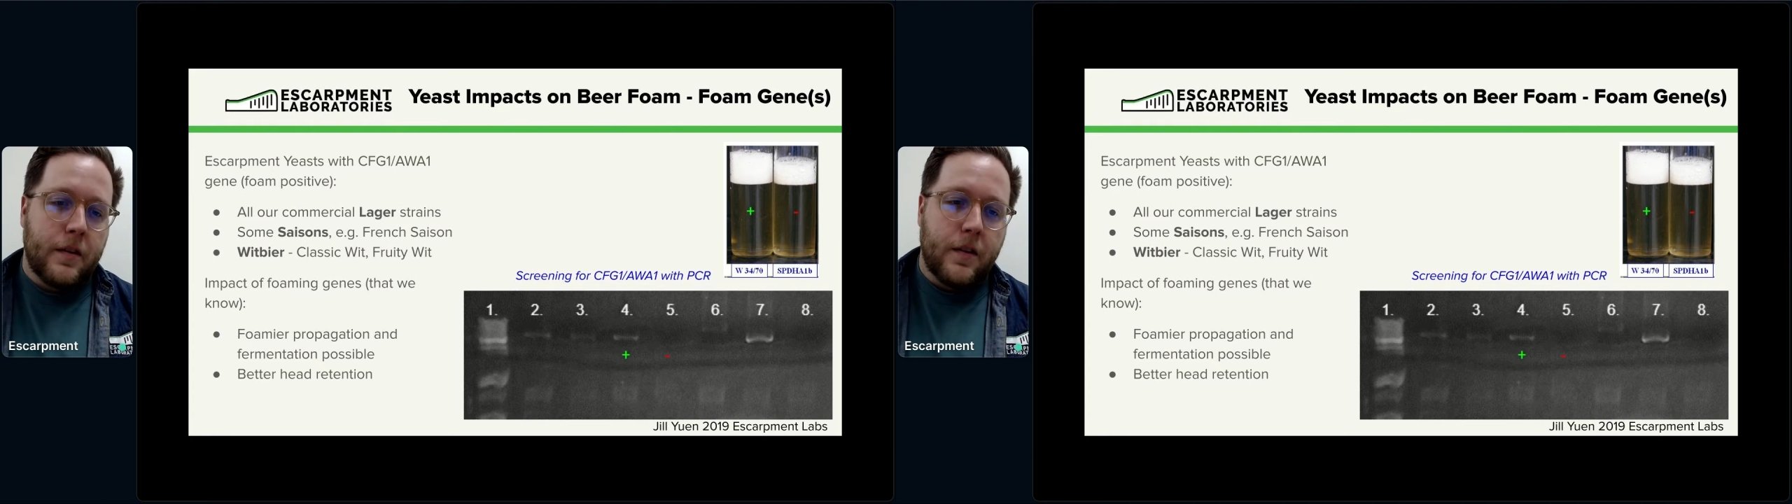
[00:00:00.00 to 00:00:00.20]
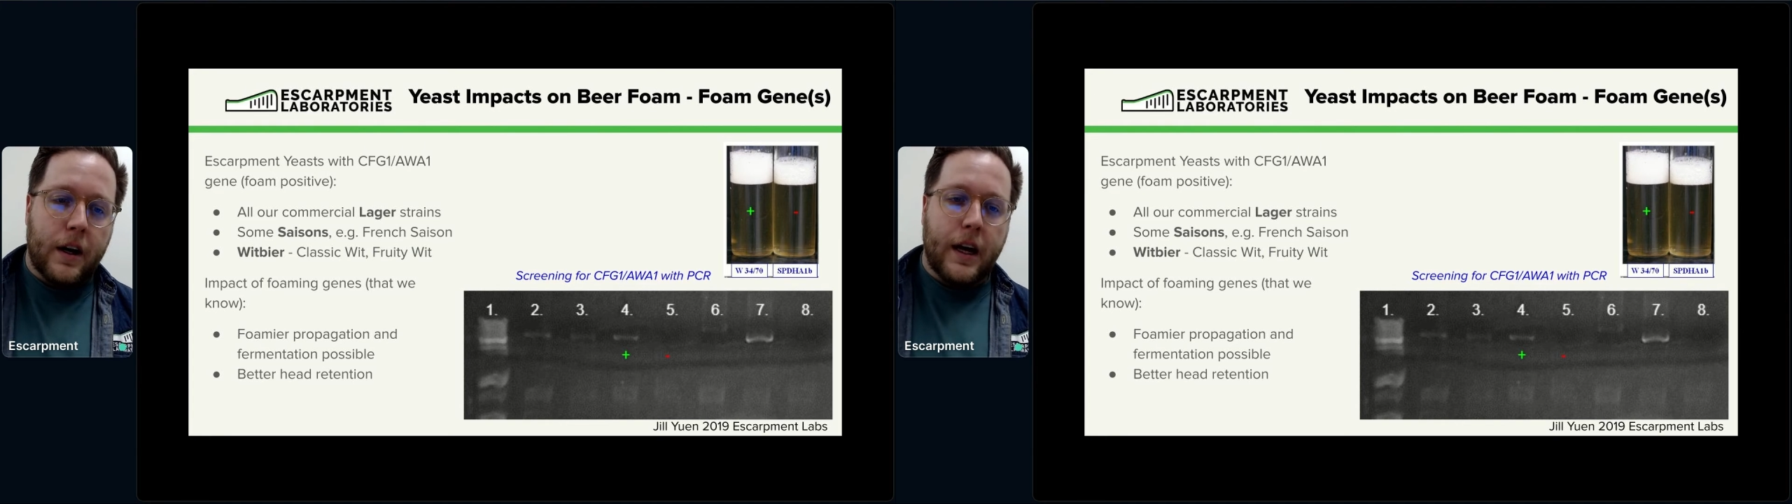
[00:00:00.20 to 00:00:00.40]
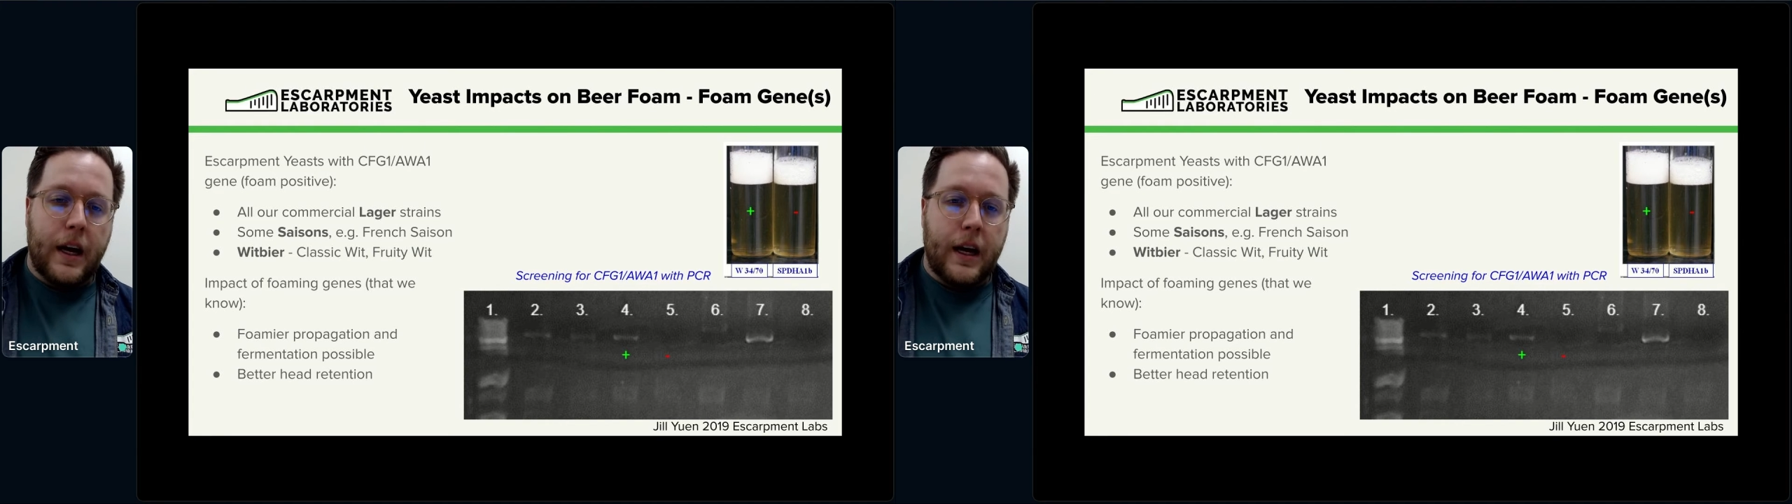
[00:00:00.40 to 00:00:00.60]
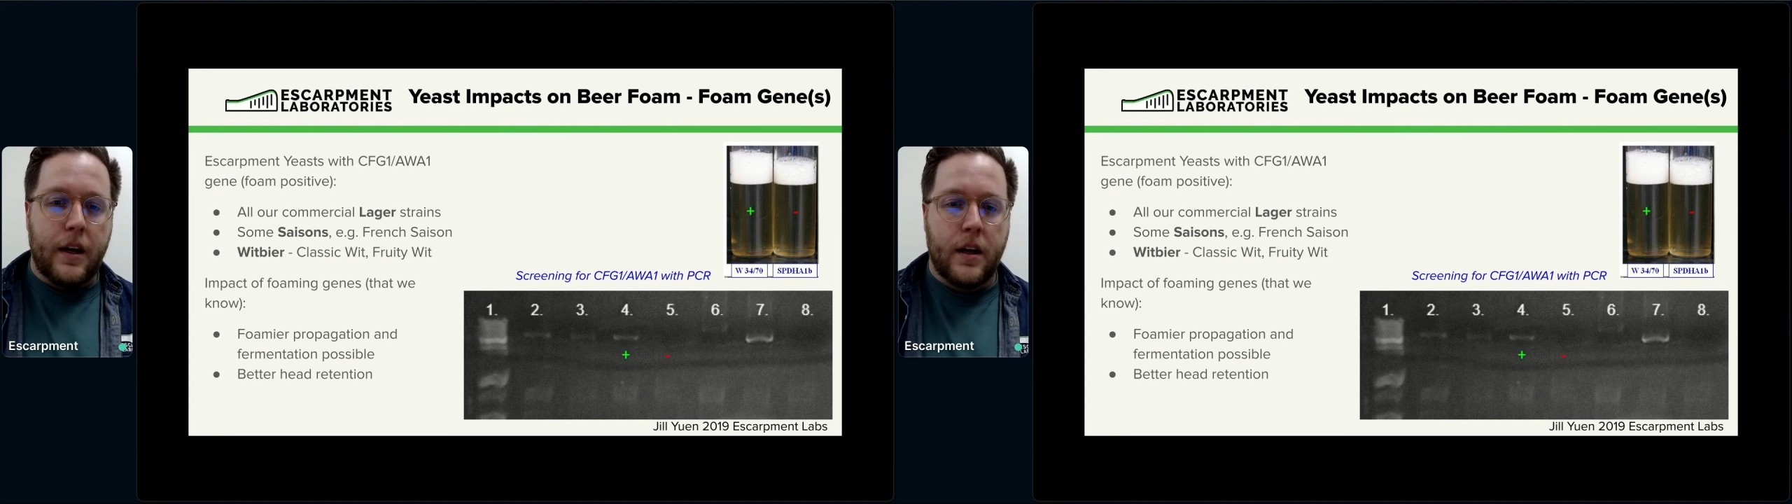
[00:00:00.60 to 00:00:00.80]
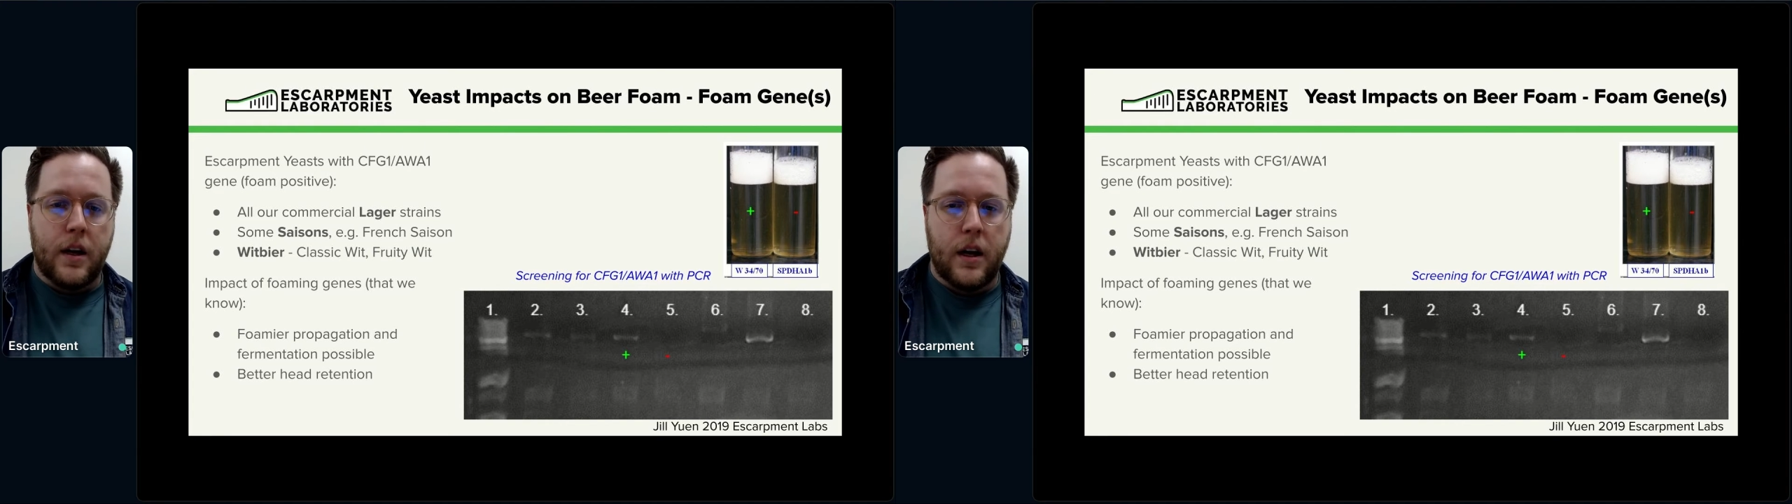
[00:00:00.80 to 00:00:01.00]

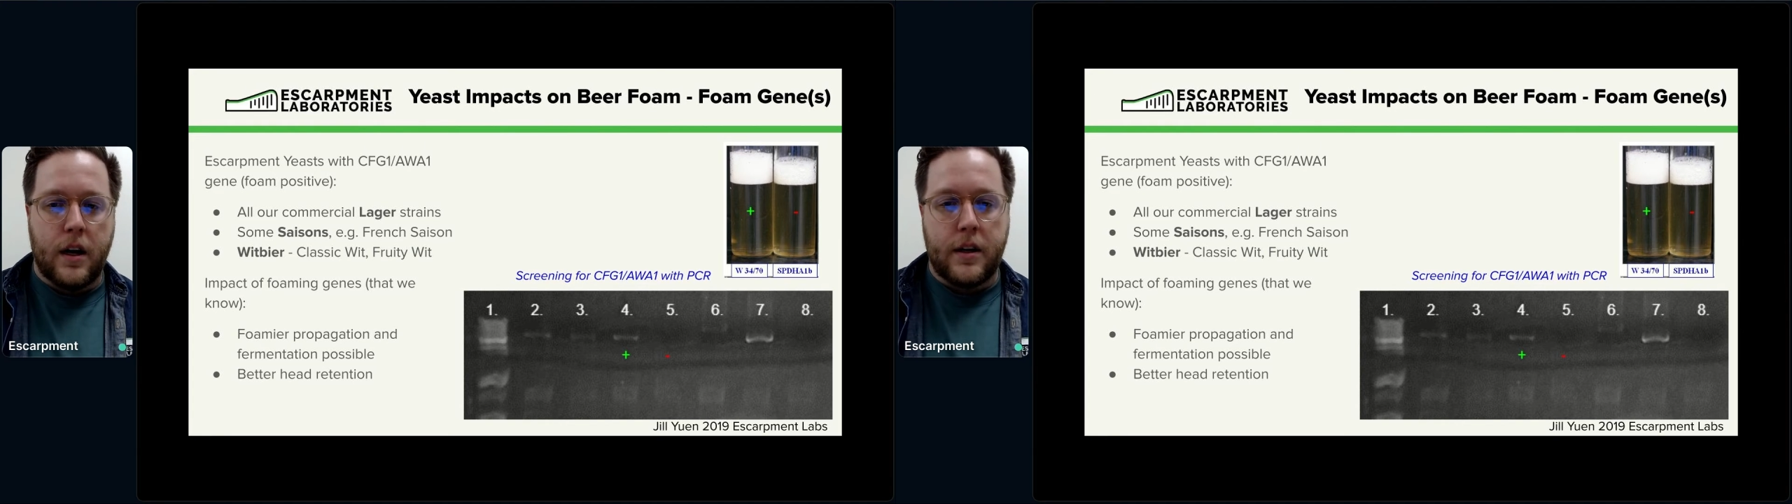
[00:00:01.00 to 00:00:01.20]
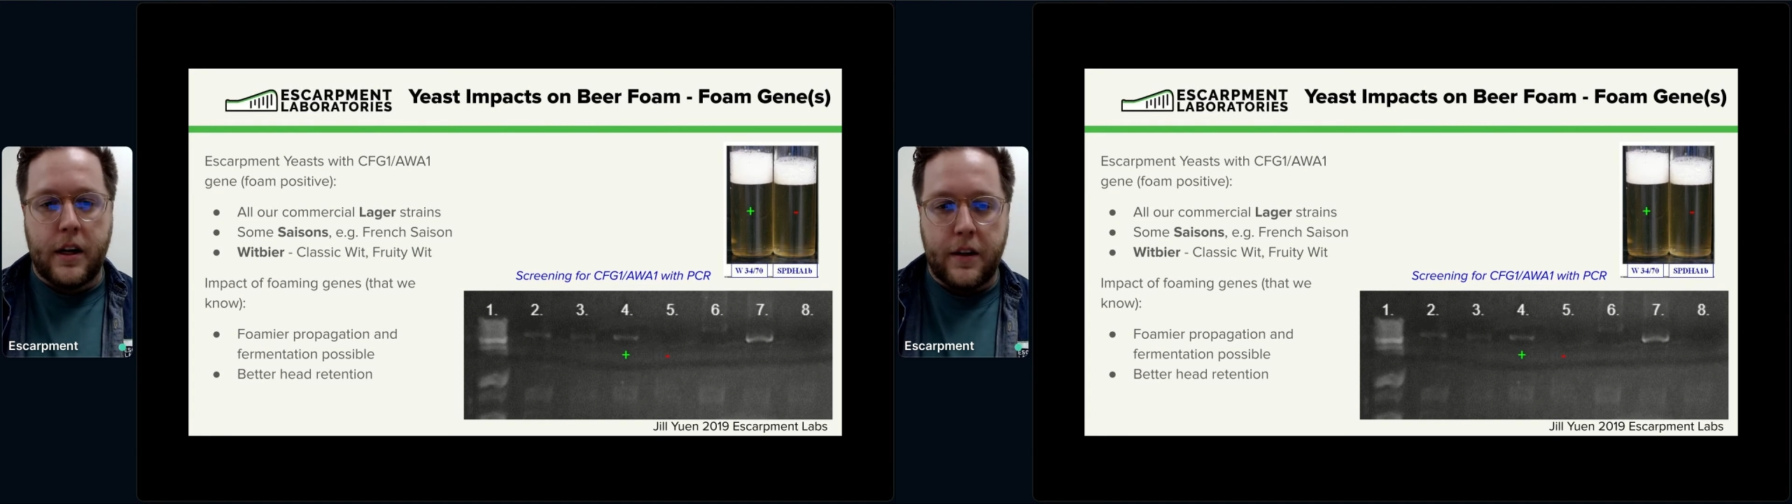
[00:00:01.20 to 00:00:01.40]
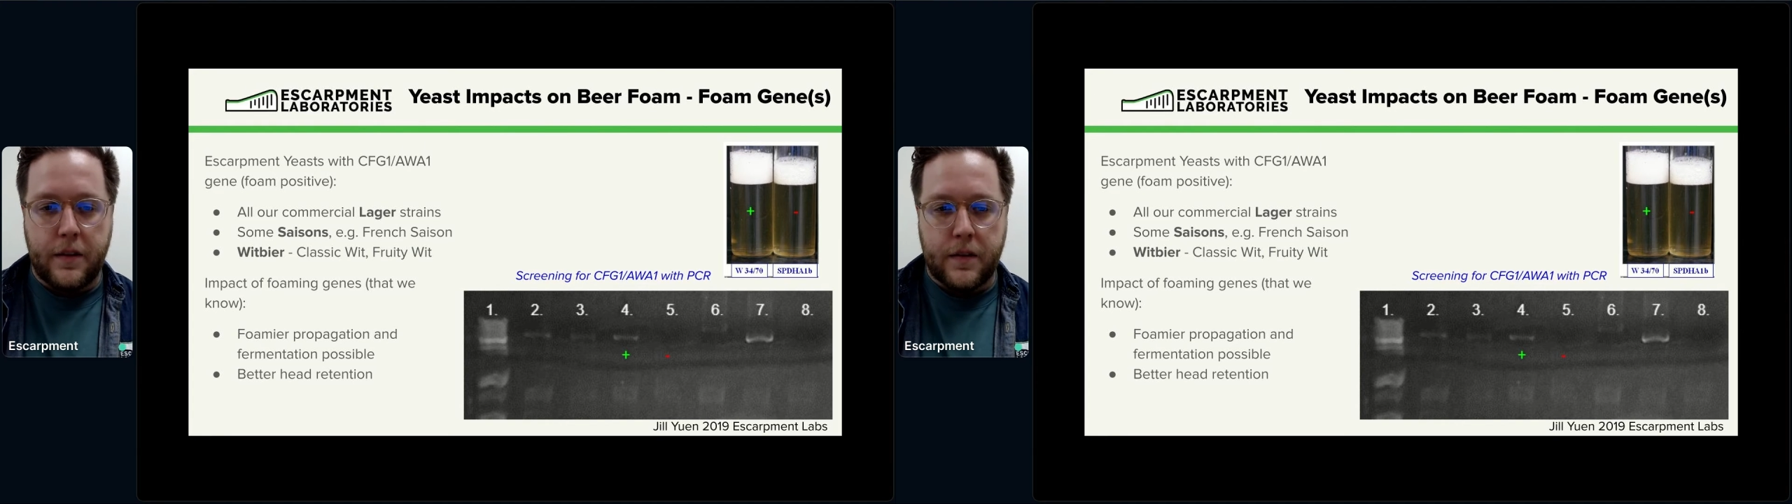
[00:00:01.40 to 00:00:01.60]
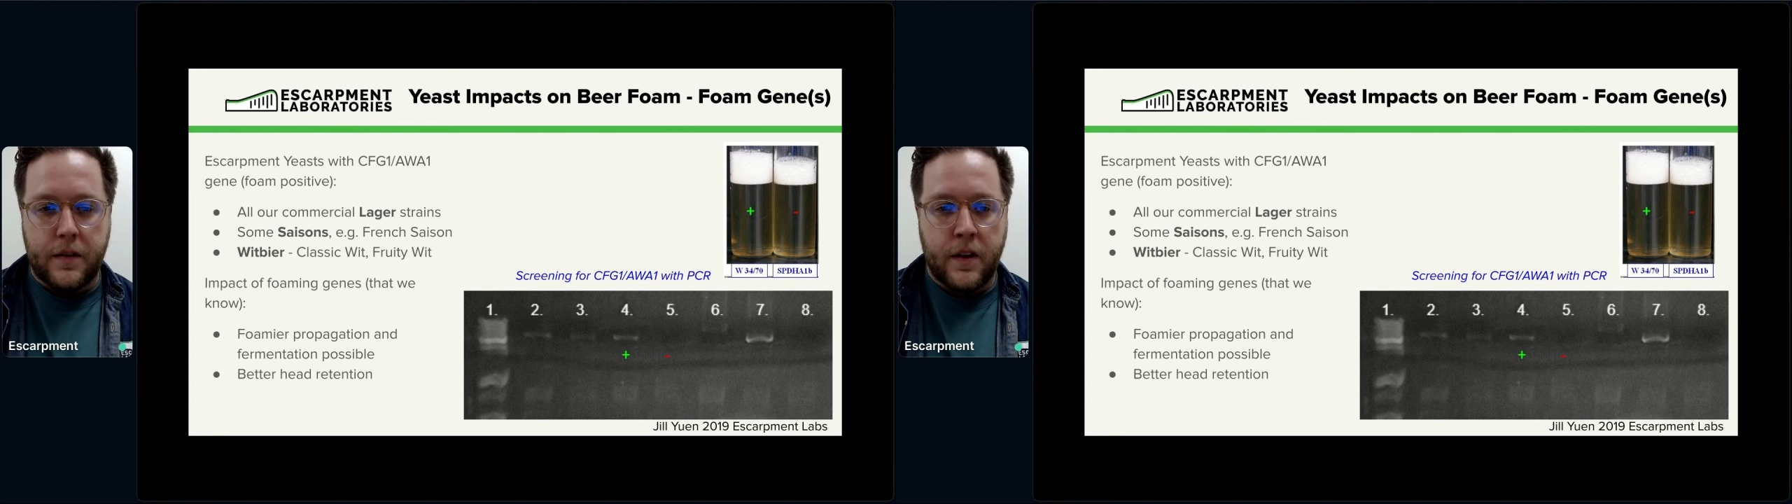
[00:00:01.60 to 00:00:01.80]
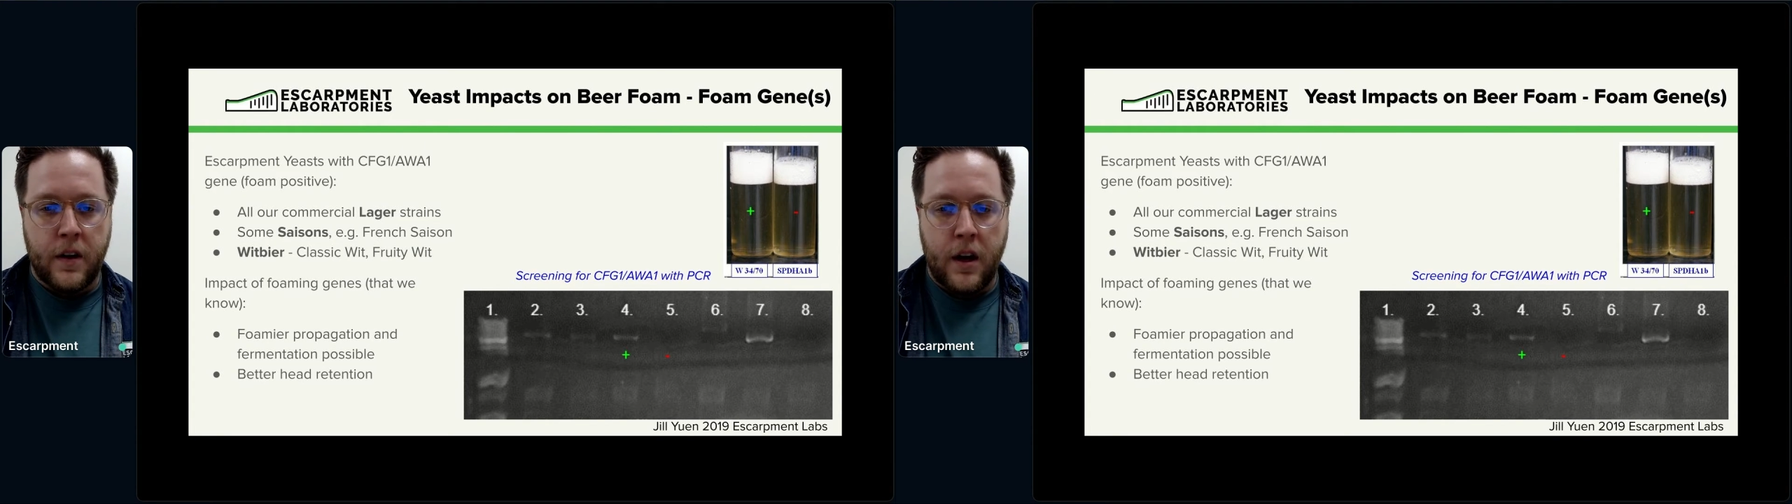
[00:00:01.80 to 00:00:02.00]
sake yeasts,